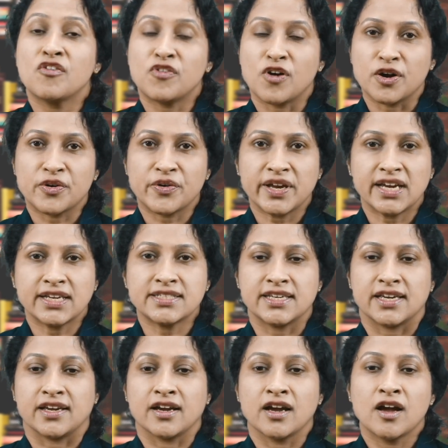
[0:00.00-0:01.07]
for
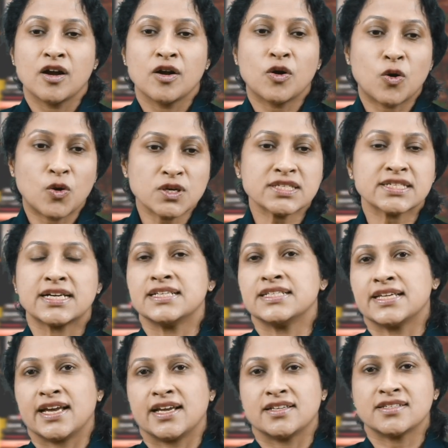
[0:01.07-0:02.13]
creating course
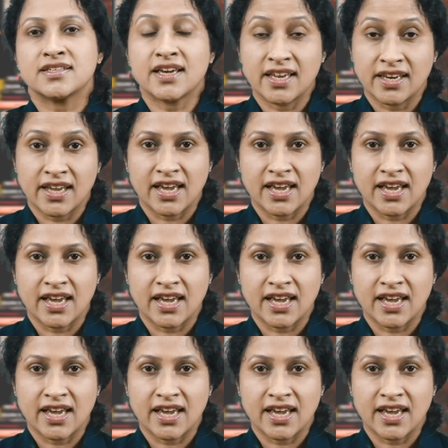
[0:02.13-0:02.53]
contents in